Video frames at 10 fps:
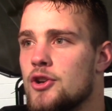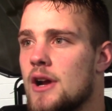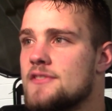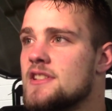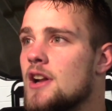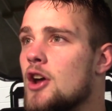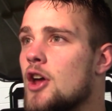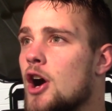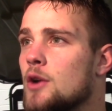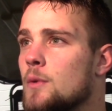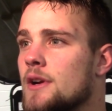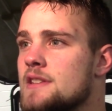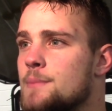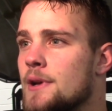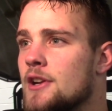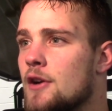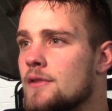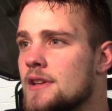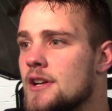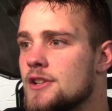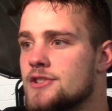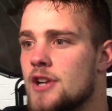You know, I've seen all the hard work he's put in over the years.